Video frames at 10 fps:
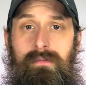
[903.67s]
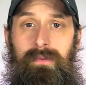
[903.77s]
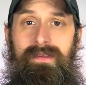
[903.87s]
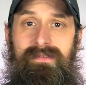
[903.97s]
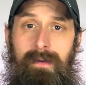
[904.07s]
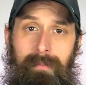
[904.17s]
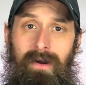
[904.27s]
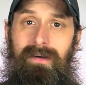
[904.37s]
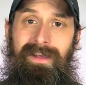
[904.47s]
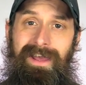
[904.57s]
replace that
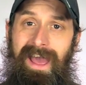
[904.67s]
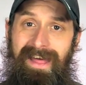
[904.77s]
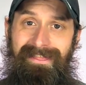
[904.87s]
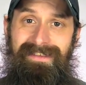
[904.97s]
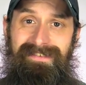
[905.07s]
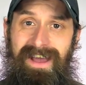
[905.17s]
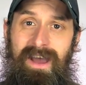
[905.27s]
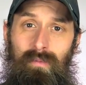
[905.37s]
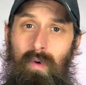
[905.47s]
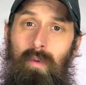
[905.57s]
part. And this
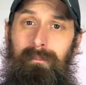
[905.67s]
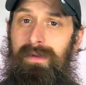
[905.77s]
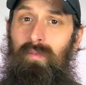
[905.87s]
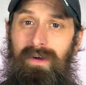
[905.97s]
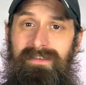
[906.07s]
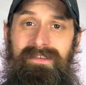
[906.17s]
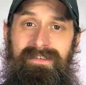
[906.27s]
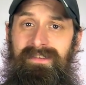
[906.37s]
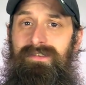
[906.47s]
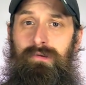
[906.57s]
guy won't be one to
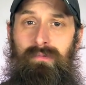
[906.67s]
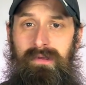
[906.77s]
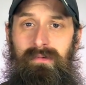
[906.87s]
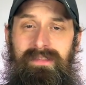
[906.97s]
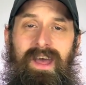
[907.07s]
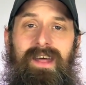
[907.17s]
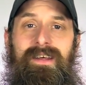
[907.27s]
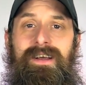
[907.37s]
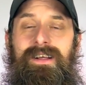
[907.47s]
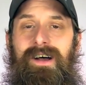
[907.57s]
disagree with that.
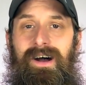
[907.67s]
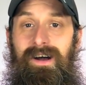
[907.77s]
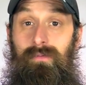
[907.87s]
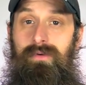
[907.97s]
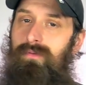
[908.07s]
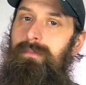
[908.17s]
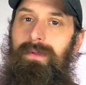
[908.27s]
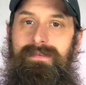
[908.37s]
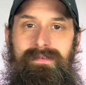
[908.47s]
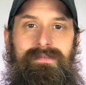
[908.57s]
We've
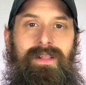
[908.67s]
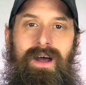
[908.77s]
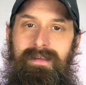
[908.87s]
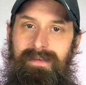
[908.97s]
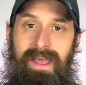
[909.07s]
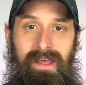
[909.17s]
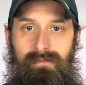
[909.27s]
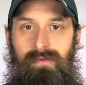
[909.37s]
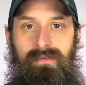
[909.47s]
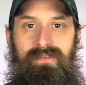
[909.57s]
replaced these lines a
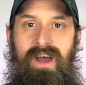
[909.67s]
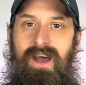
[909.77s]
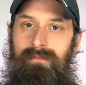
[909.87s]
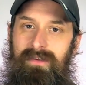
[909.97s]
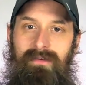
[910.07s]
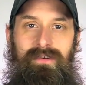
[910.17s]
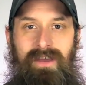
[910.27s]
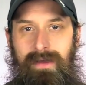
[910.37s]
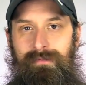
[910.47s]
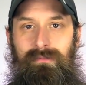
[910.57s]
handful of times, and every
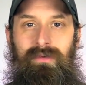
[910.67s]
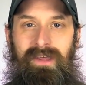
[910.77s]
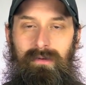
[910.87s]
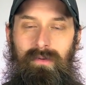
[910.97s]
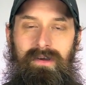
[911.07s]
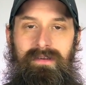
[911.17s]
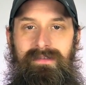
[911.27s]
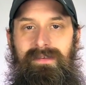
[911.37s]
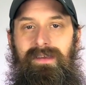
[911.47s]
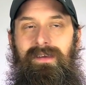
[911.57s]
time someone get one,
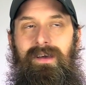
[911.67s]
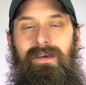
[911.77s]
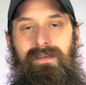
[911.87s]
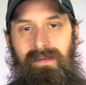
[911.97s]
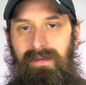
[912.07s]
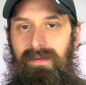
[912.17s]
it's like, ugh,